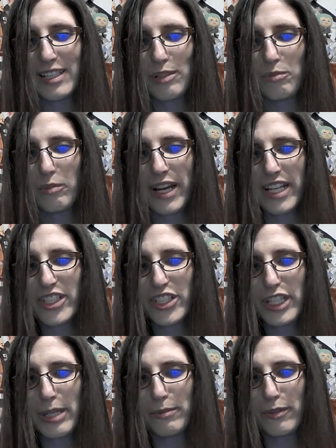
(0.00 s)
the way,
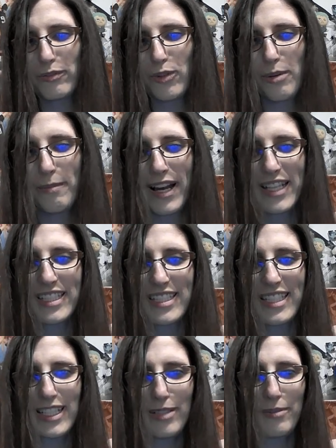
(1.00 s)
shape, or form, I
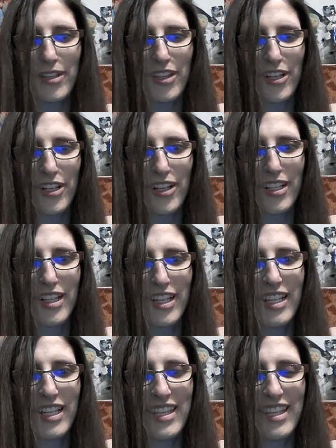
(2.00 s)
did it with her.
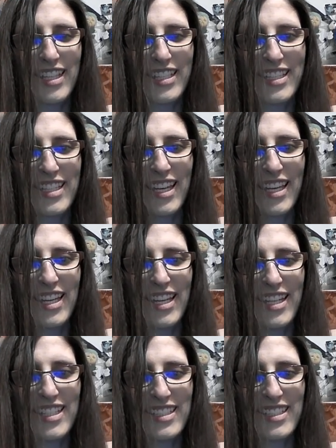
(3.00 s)
The
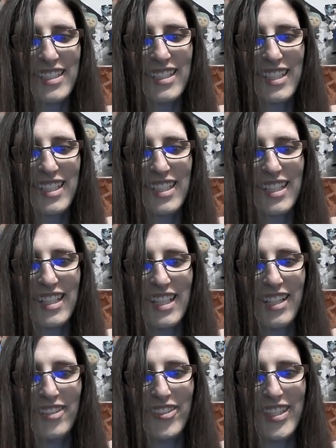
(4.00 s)
kiss.
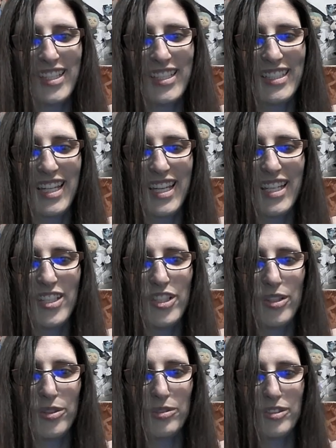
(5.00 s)
With this angel
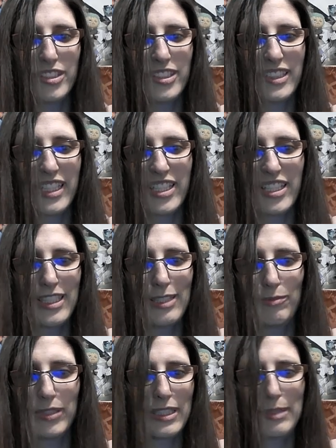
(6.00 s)
who looks like she
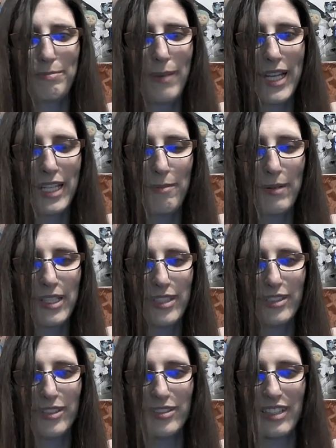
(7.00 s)
was spat out by a
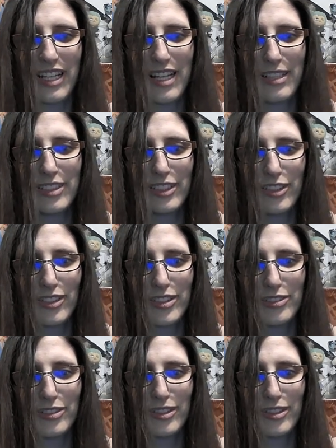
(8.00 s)
new, uh, neural.